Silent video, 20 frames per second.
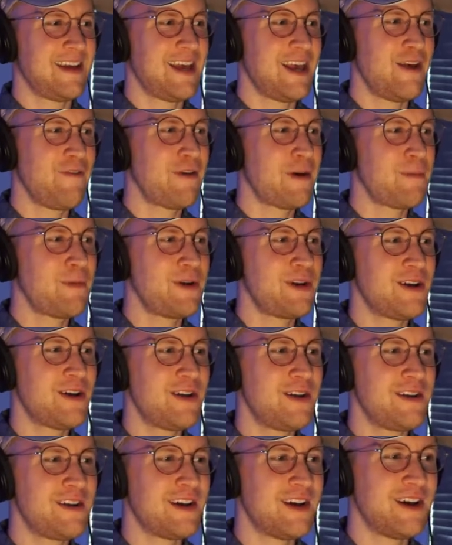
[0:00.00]
If I put
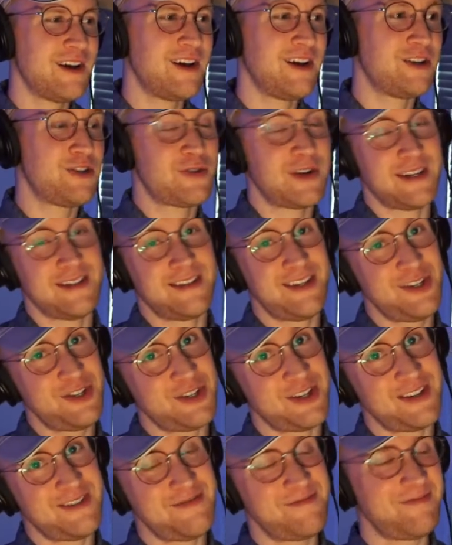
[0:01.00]
on a
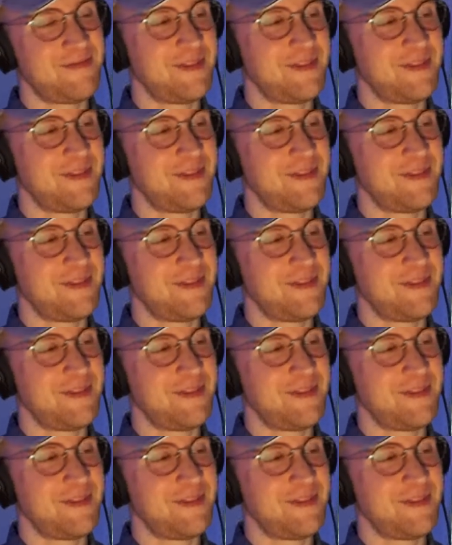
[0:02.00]
transition